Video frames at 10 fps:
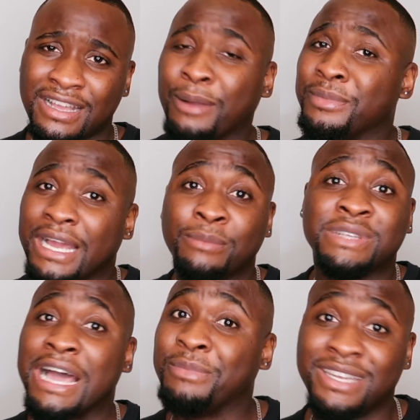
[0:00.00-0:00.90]
I'm
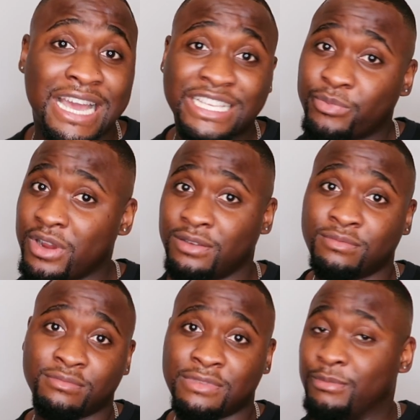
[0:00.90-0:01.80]
a diaspora.
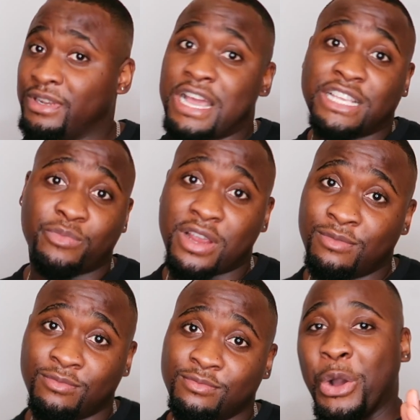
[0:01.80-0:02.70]
I'm a diaspora.
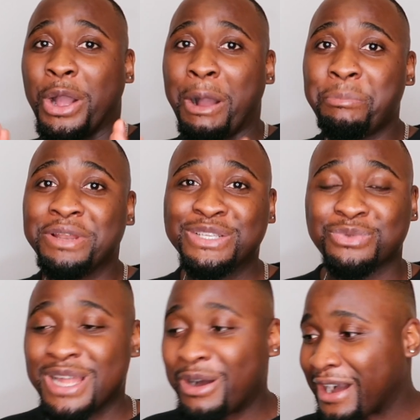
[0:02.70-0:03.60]
Companies
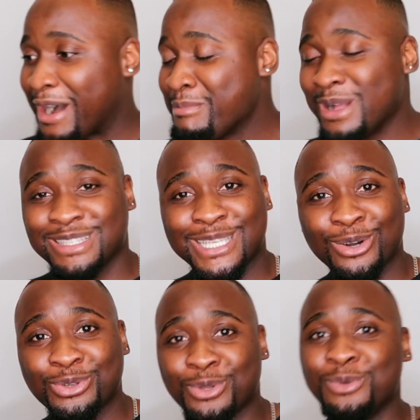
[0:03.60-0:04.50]
will now come and
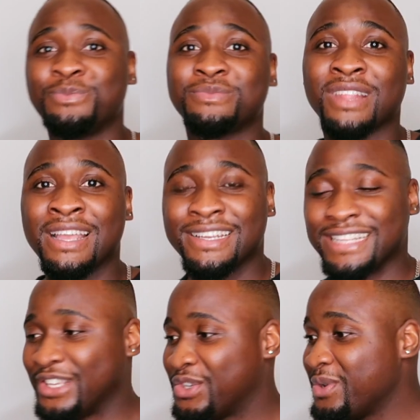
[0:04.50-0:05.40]
tell you
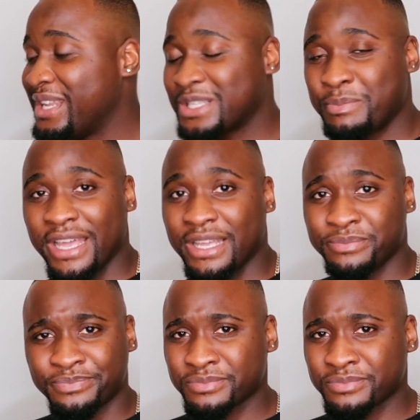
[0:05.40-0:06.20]
that you need to pay